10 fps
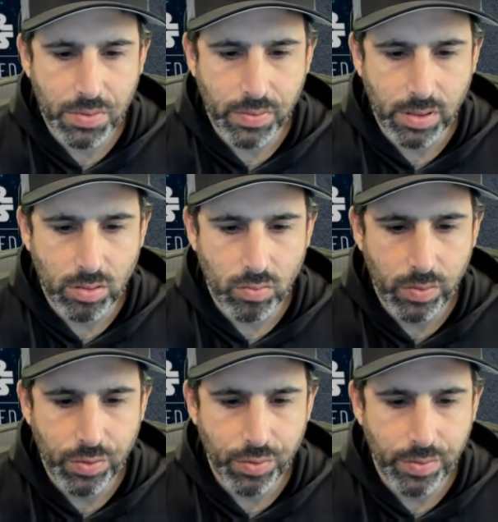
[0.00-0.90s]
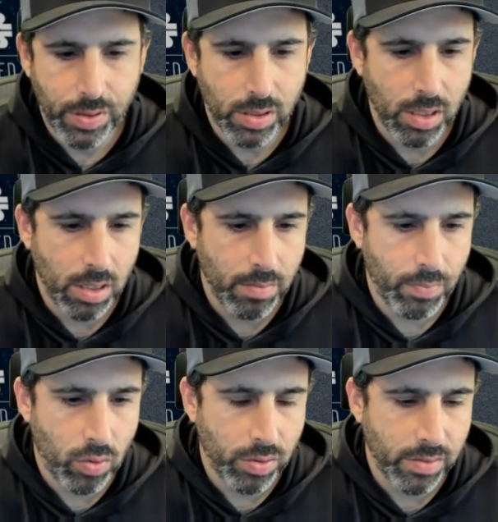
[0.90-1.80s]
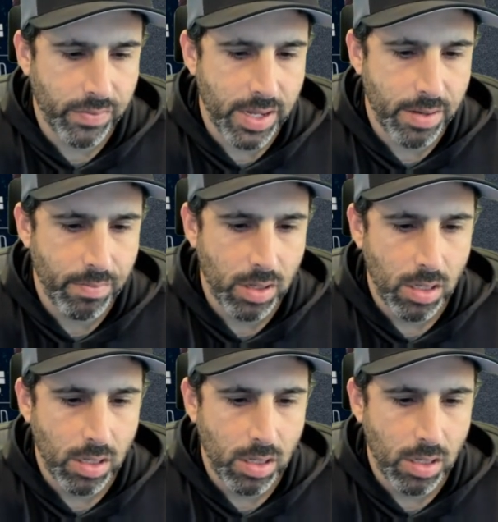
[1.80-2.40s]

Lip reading: we drew into both of them.